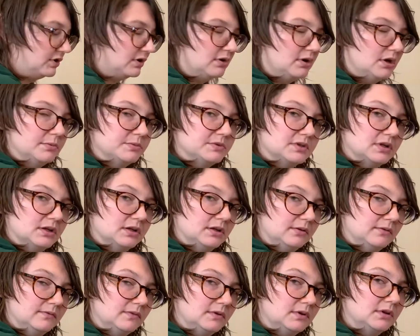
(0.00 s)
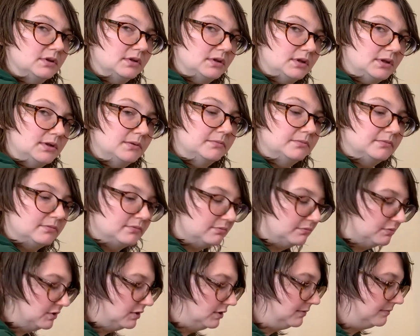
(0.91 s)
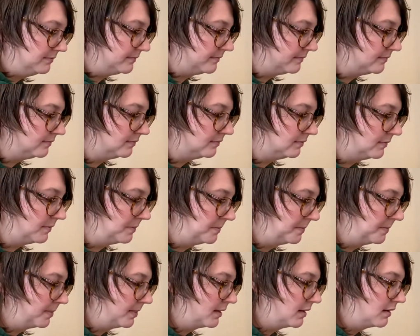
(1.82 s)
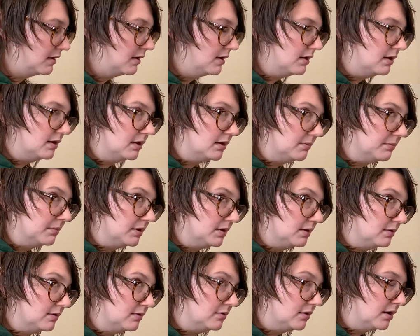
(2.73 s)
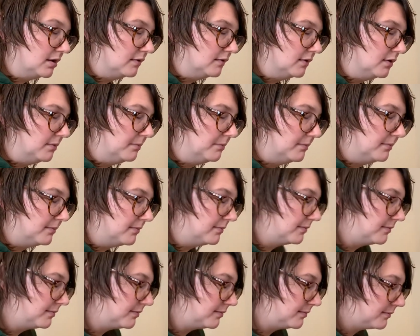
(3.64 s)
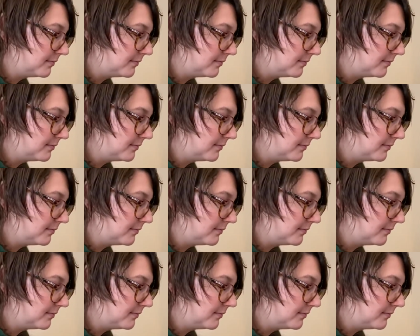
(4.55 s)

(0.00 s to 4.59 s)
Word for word: Perhaps not infinitely. Mm. Right, okay.